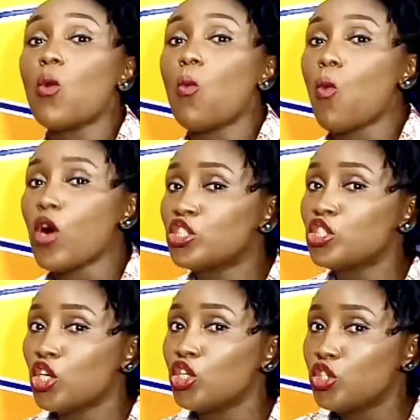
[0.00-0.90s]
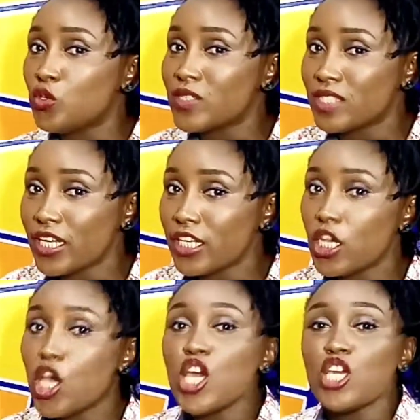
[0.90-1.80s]
what you're using
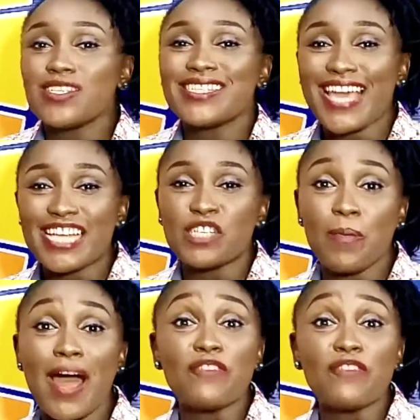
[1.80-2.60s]
your sketch pad